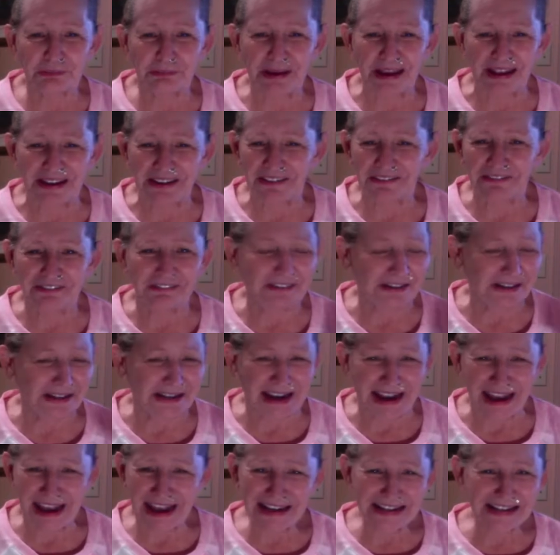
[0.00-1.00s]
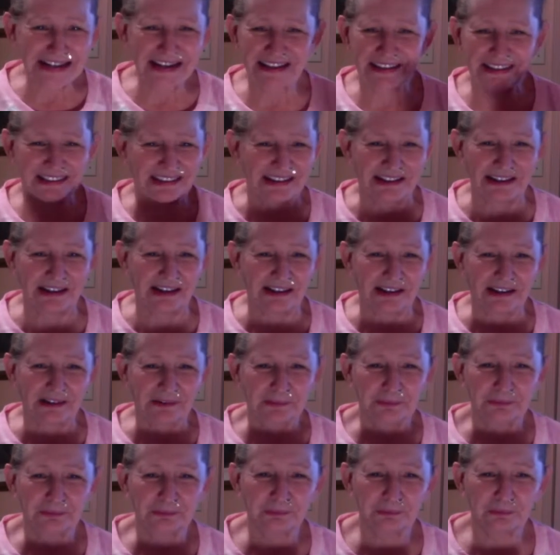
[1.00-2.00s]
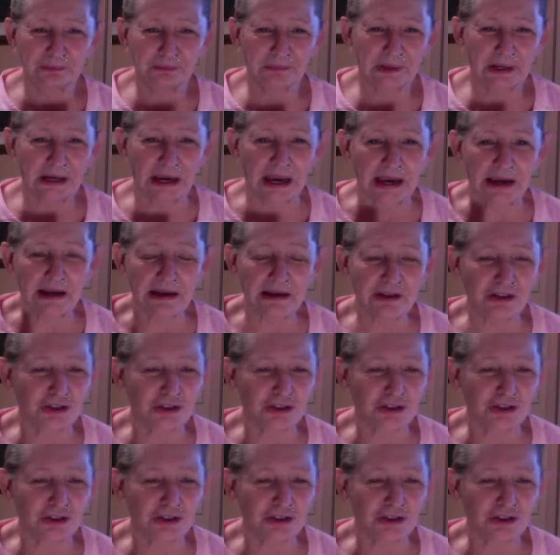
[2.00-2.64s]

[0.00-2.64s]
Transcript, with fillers: benefit anything, okay?